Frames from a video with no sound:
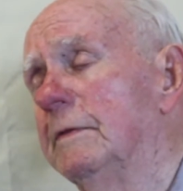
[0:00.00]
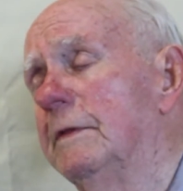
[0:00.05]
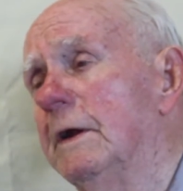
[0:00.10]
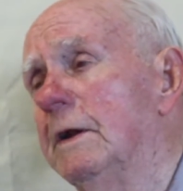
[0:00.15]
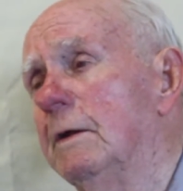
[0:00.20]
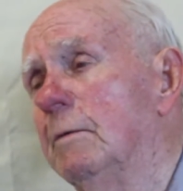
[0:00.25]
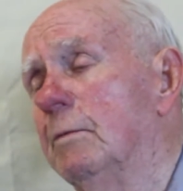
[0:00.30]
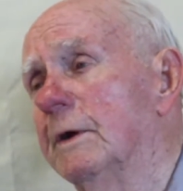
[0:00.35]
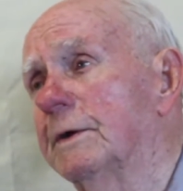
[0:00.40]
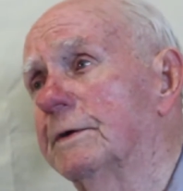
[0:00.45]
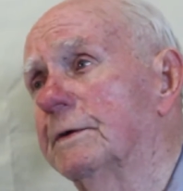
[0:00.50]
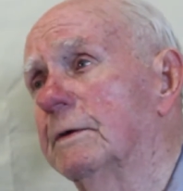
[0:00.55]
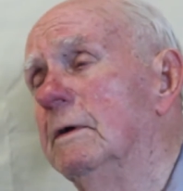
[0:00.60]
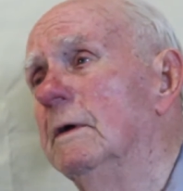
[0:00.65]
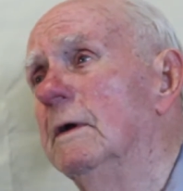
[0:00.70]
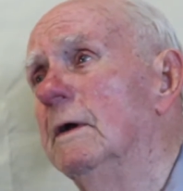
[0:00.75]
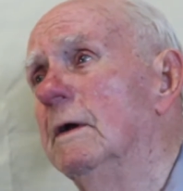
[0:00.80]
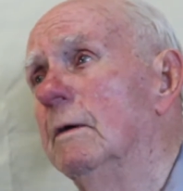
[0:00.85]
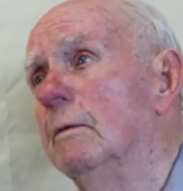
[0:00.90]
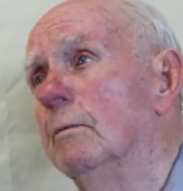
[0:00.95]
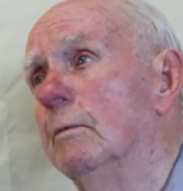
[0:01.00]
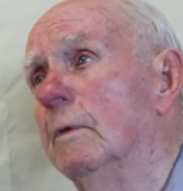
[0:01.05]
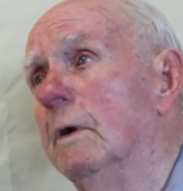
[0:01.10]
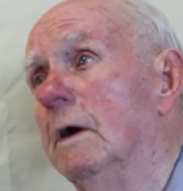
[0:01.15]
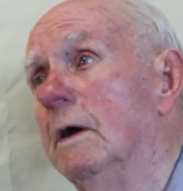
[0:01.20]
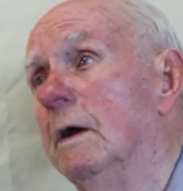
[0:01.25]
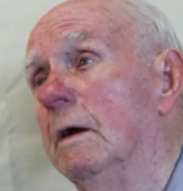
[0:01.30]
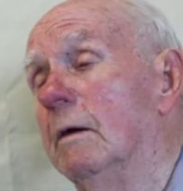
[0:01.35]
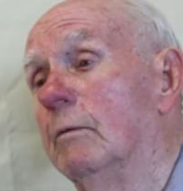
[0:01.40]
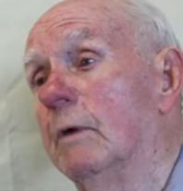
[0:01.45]
then he went,
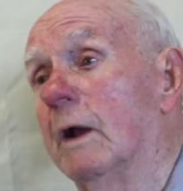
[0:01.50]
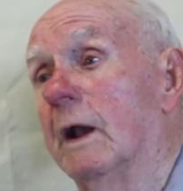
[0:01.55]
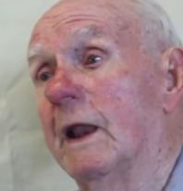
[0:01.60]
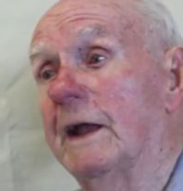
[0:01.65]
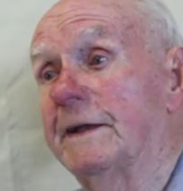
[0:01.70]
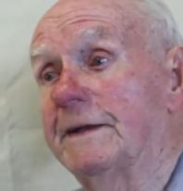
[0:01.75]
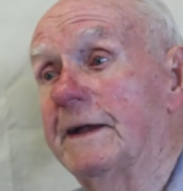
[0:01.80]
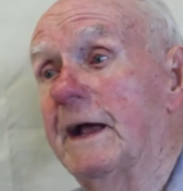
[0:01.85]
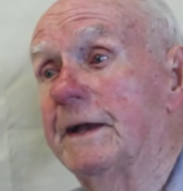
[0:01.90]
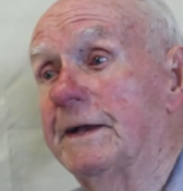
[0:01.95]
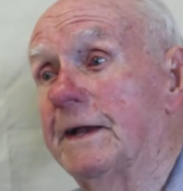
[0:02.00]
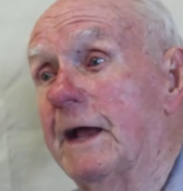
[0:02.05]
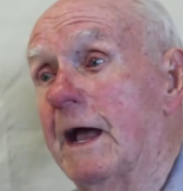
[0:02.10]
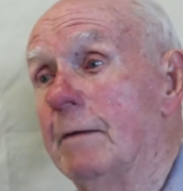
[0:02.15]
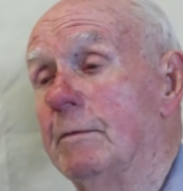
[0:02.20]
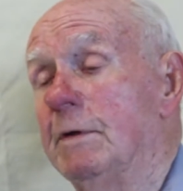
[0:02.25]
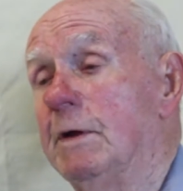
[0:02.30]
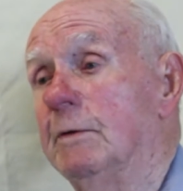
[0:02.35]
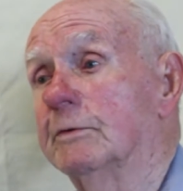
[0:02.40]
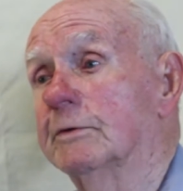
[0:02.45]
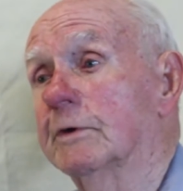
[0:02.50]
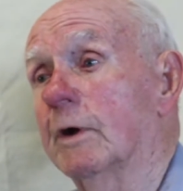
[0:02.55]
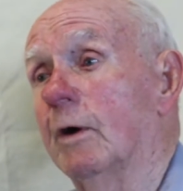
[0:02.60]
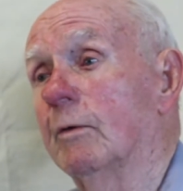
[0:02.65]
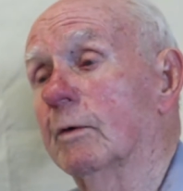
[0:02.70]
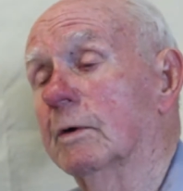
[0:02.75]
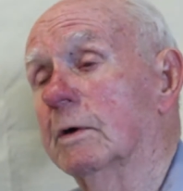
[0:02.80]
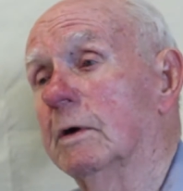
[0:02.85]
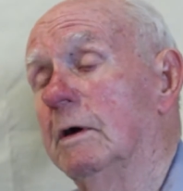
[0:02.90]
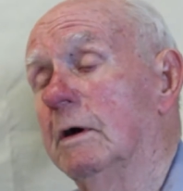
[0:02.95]
well, at that time, he was
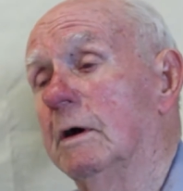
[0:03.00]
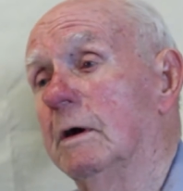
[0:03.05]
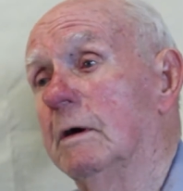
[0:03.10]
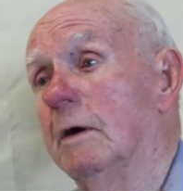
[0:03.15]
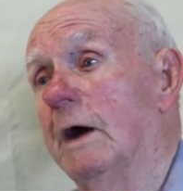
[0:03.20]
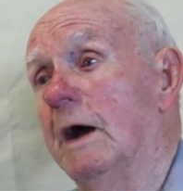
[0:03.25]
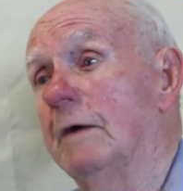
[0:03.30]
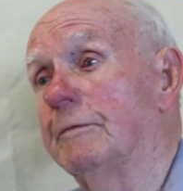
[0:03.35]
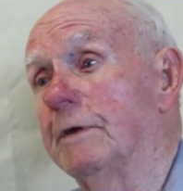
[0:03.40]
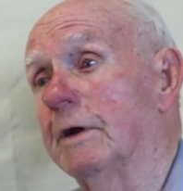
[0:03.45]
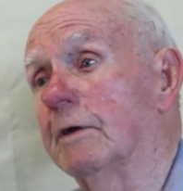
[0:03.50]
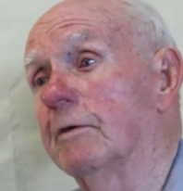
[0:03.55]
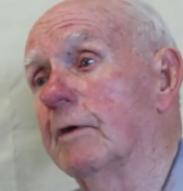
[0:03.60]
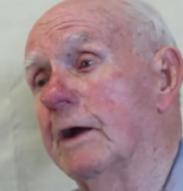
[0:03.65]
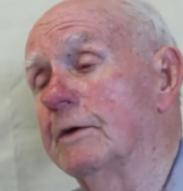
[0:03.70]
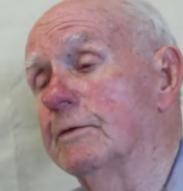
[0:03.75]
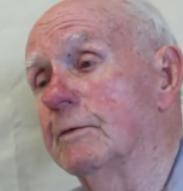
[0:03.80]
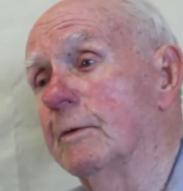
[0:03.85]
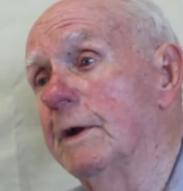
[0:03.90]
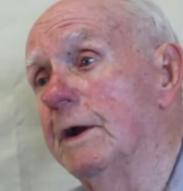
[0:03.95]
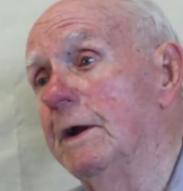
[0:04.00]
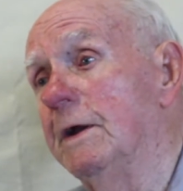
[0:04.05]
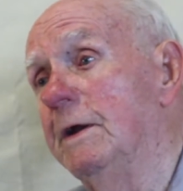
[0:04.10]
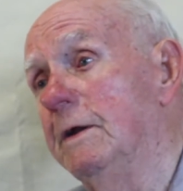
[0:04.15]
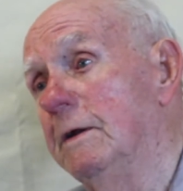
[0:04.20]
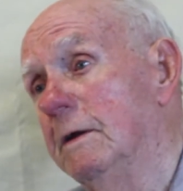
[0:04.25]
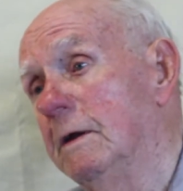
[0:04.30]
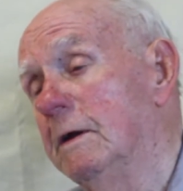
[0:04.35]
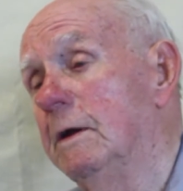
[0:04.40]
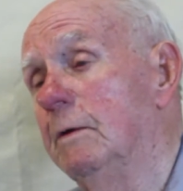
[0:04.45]
all, after he
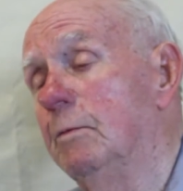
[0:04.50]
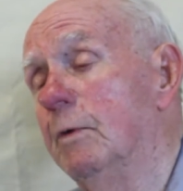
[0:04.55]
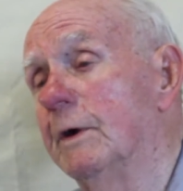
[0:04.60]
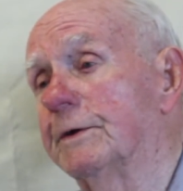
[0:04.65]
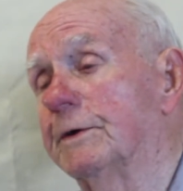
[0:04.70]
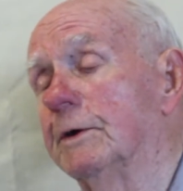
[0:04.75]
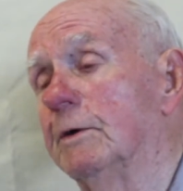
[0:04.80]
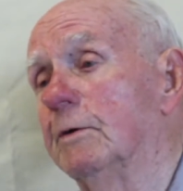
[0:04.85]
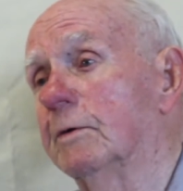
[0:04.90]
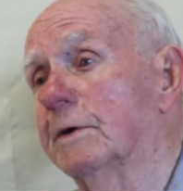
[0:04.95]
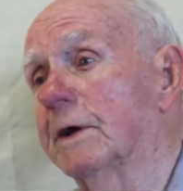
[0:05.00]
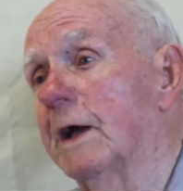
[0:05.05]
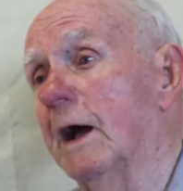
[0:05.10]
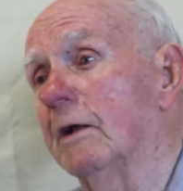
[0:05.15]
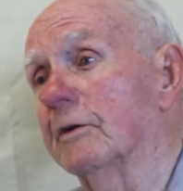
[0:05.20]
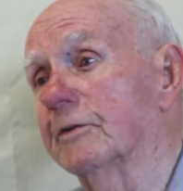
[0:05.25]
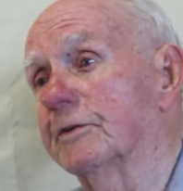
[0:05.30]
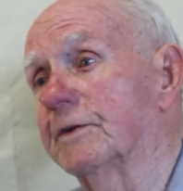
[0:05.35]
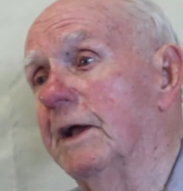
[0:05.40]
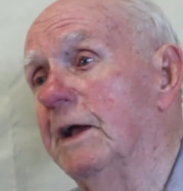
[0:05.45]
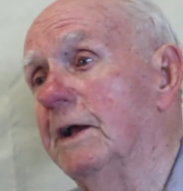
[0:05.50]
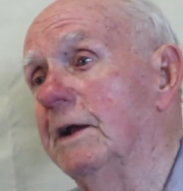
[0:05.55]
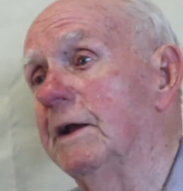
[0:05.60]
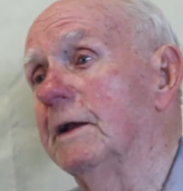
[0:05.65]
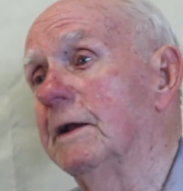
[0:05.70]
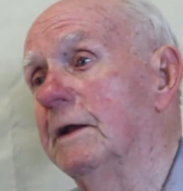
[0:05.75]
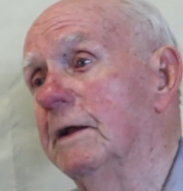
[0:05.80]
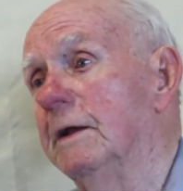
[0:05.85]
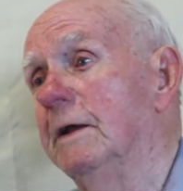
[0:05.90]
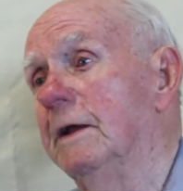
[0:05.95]
graduated, he went to Cal State
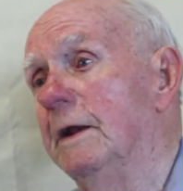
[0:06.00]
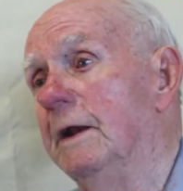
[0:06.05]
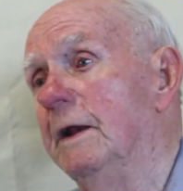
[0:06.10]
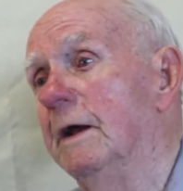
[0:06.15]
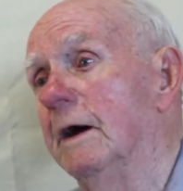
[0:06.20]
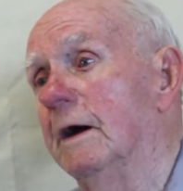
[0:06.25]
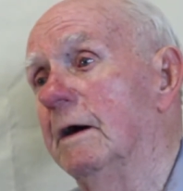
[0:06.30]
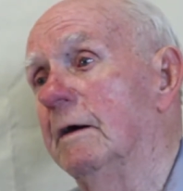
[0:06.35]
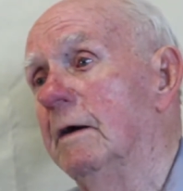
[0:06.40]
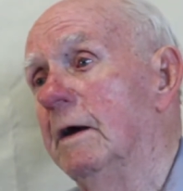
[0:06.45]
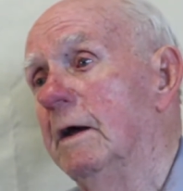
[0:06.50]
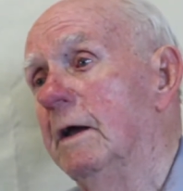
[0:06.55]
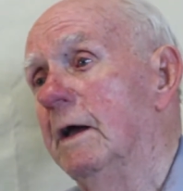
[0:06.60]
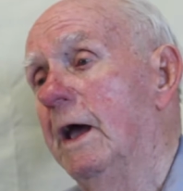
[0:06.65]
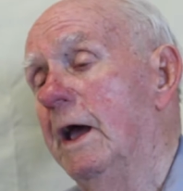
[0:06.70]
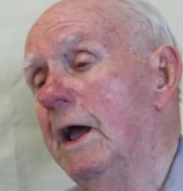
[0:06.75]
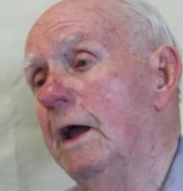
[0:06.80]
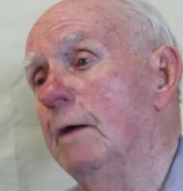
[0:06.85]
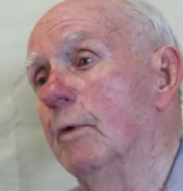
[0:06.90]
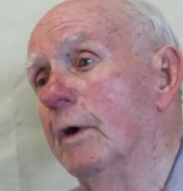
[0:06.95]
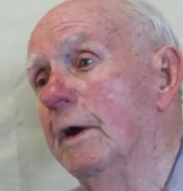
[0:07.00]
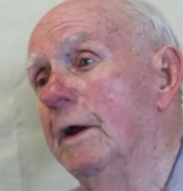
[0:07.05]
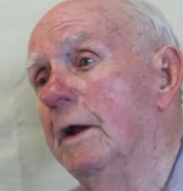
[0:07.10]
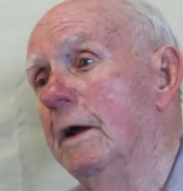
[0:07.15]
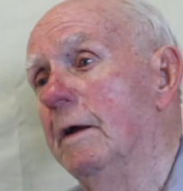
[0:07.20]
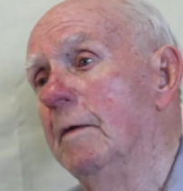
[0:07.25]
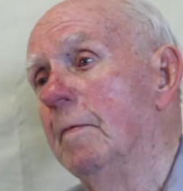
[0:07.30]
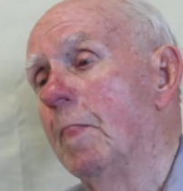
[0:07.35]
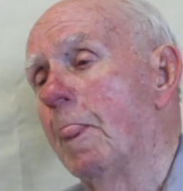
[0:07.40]
in Hayward,